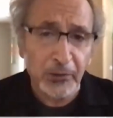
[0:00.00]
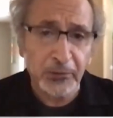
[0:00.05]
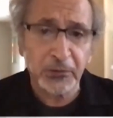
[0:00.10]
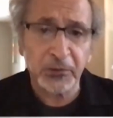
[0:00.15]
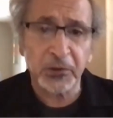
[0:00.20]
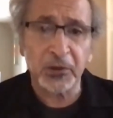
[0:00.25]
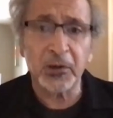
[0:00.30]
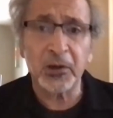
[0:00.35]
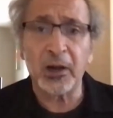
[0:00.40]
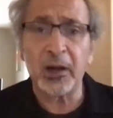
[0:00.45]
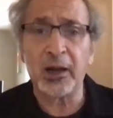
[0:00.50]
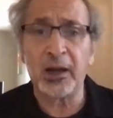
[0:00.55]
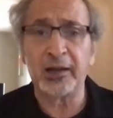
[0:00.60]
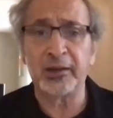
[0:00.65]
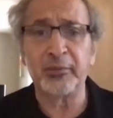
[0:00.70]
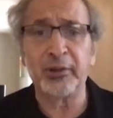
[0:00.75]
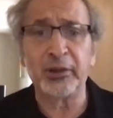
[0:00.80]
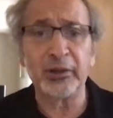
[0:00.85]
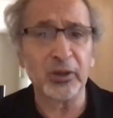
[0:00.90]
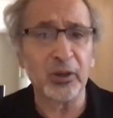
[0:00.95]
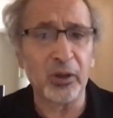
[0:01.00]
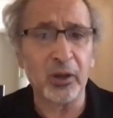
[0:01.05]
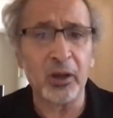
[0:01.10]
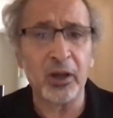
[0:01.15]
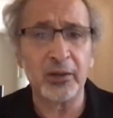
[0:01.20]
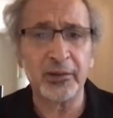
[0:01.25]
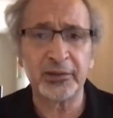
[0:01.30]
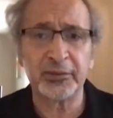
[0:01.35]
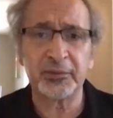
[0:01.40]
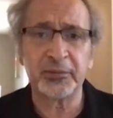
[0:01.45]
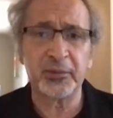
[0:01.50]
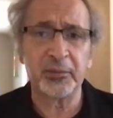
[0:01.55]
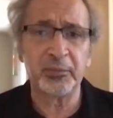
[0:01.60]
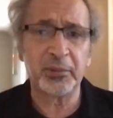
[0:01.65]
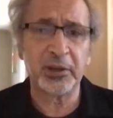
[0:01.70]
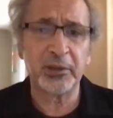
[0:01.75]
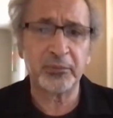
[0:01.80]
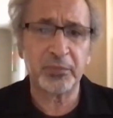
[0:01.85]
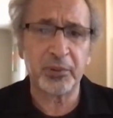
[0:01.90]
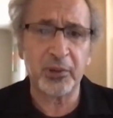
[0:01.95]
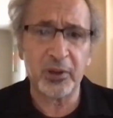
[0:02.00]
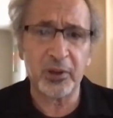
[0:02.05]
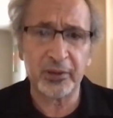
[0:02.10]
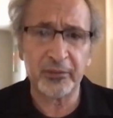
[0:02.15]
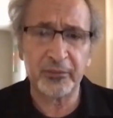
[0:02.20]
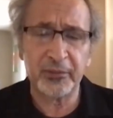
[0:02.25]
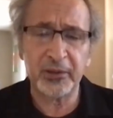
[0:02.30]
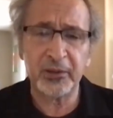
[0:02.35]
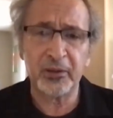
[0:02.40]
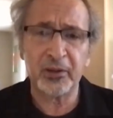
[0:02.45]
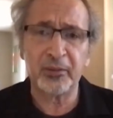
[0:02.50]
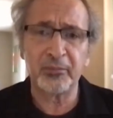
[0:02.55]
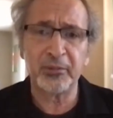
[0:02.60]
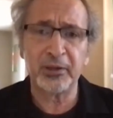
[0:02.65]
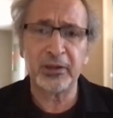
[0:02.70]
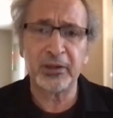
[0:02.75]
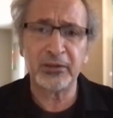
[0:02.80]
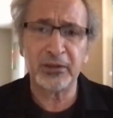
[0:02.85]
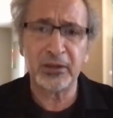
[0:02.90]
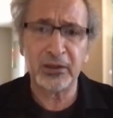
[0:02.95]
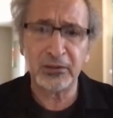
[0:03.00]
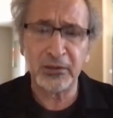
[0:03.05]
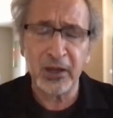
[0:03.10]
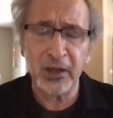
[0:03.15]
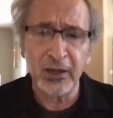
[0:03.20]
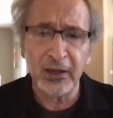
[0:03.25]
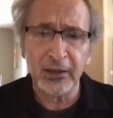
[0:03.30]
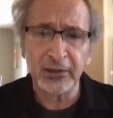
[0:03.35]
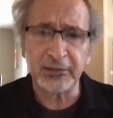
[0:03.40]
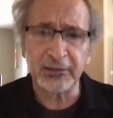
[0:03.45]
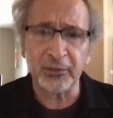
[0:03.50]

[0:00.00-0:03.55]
under Ottoman law. This was a big part of the Armenian